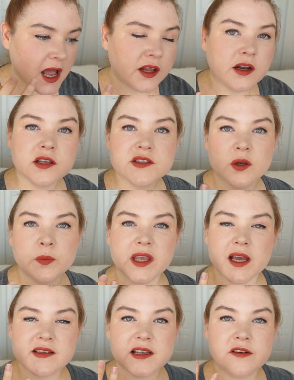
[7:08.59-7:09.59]
And also
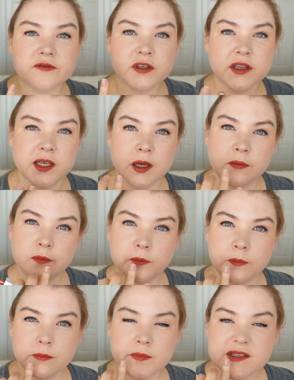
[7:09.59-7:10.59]
because I've really
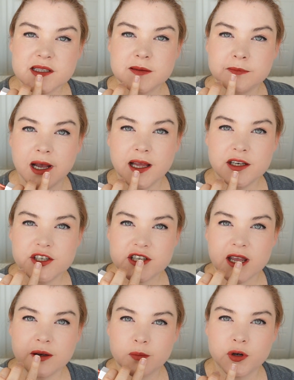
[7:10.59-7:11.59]

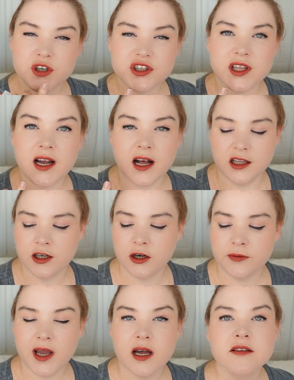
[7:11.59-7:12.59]
smudged and pushed the
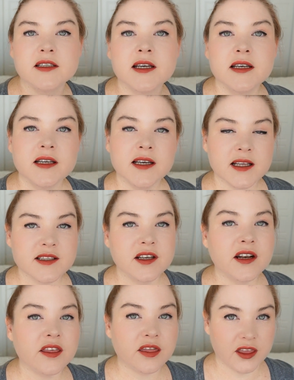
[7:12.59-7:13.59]
color around, it's
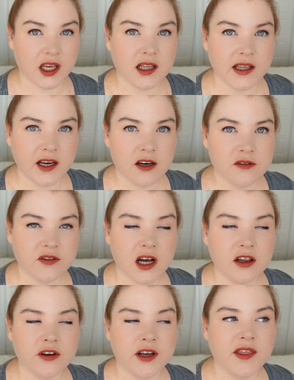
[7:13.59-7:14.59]
not a thick layer of
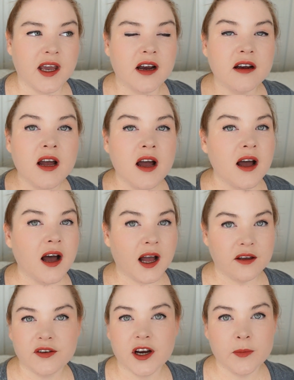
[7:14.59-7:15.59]
color in there.
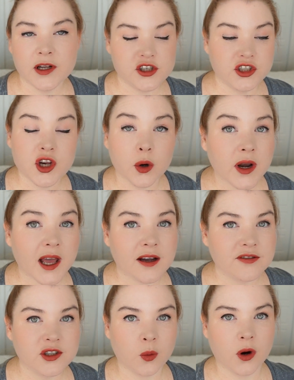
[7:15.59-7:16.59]
I very much don't
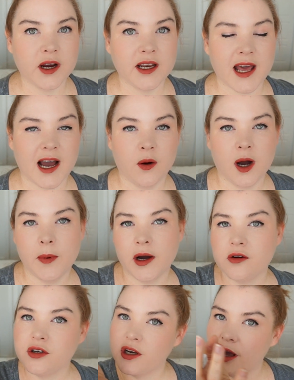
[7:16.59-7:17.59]
have to worry now
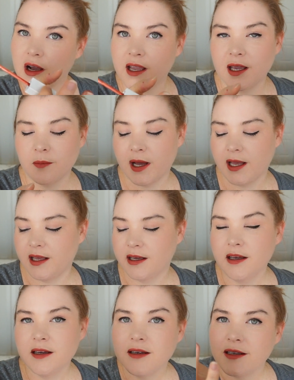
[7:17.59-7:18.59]
about knocking my